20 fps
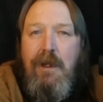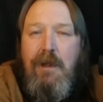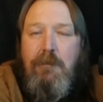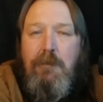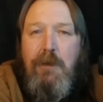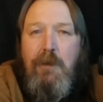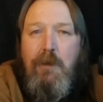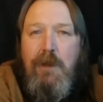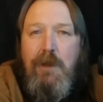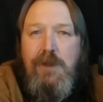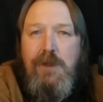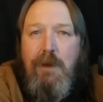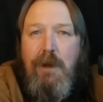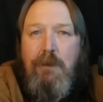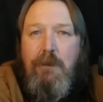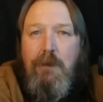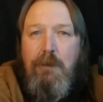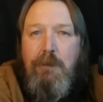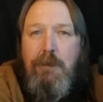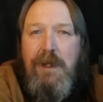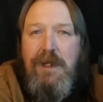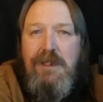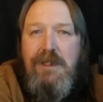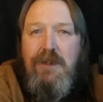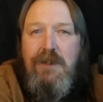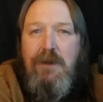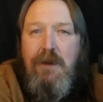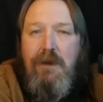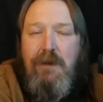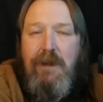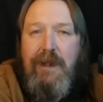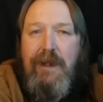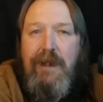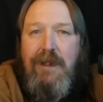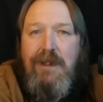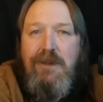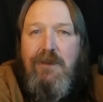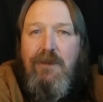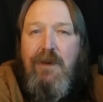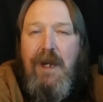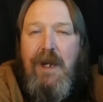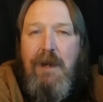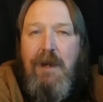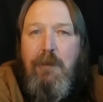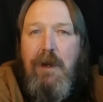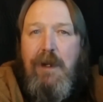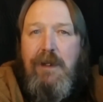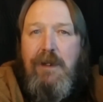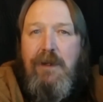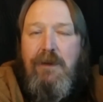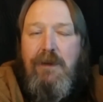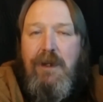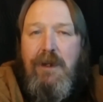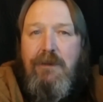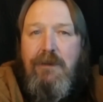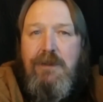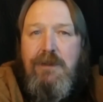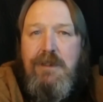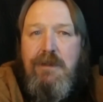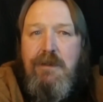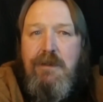but which one will best suit our needs for ham radio use?